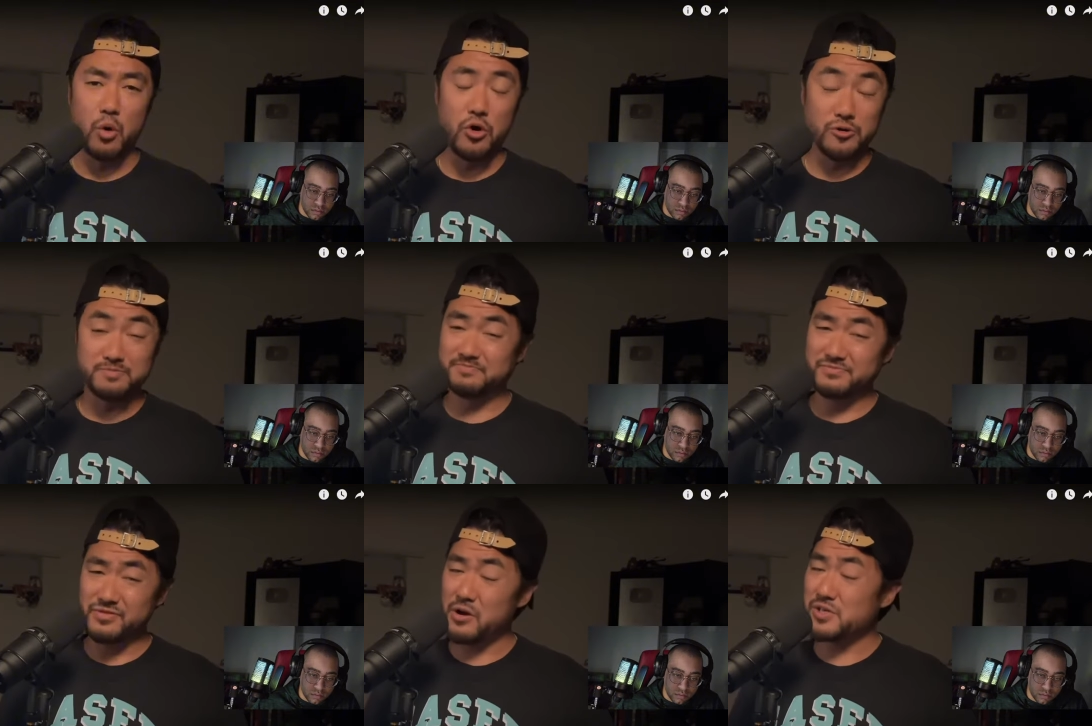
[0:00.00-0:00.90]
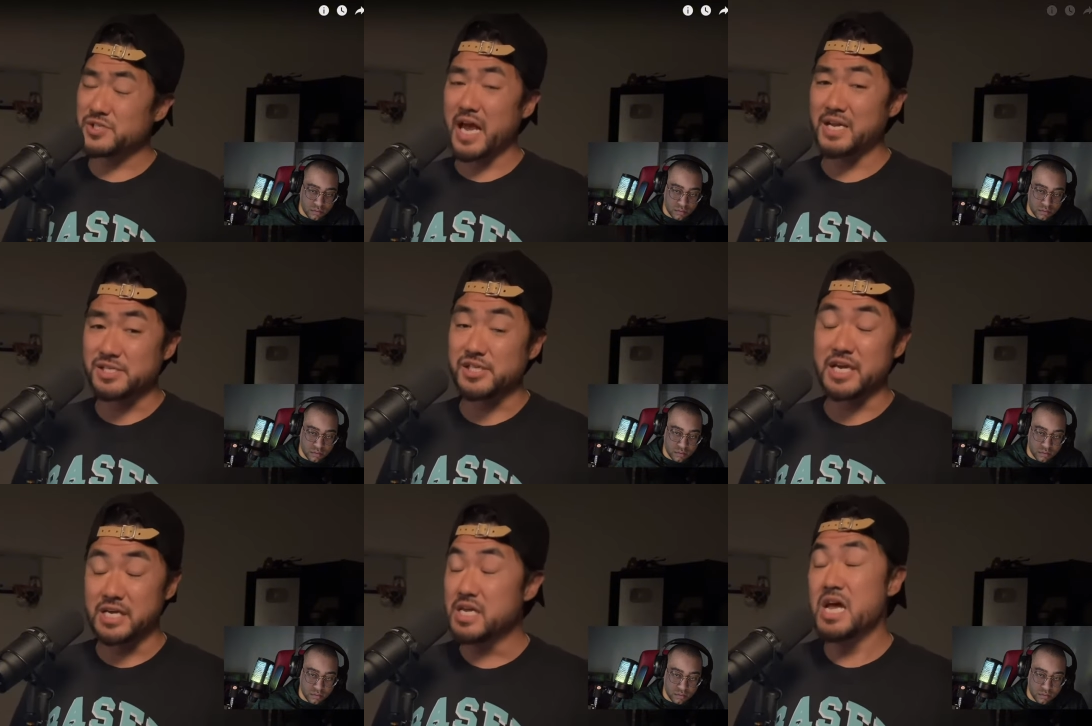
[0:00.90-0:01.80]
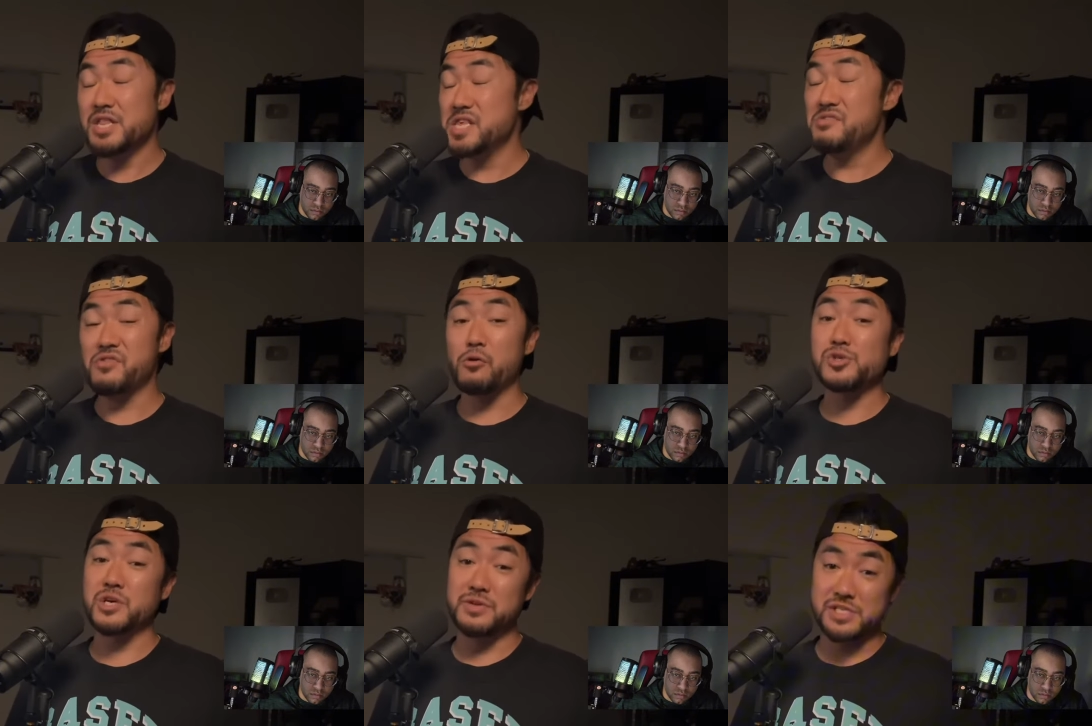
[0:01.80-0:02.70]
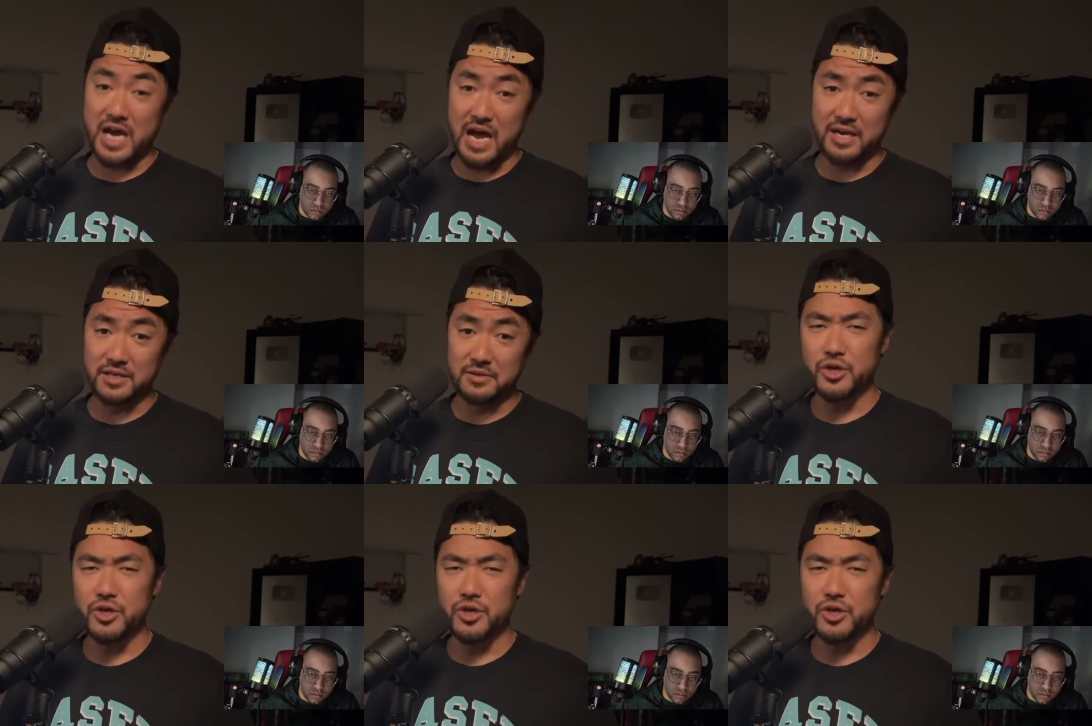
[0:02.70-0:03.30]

Speaker 1: were very sad to say, the first of its kind.